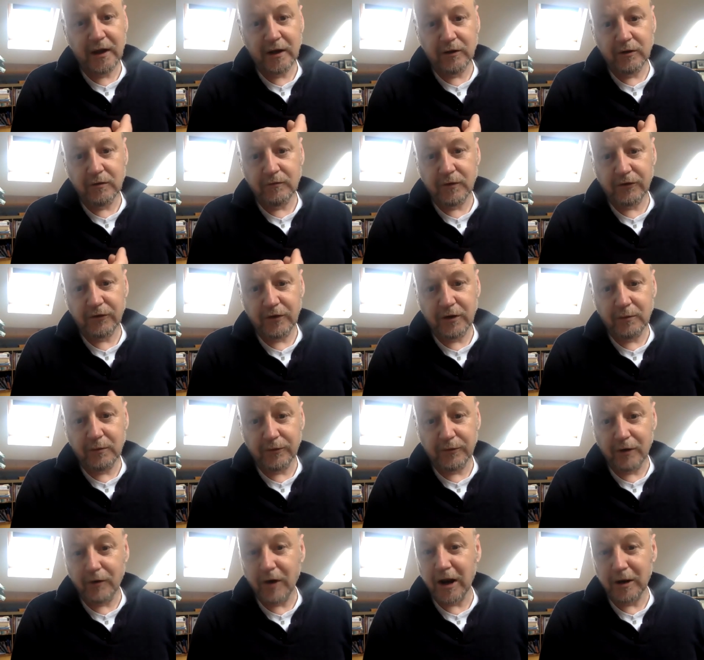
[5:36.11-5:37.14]
in university
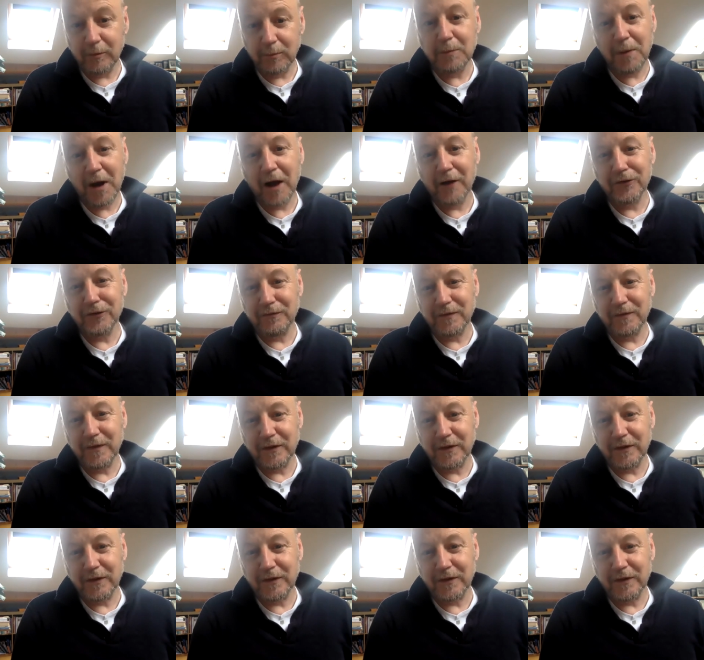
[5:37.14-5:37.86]
was incredibly positive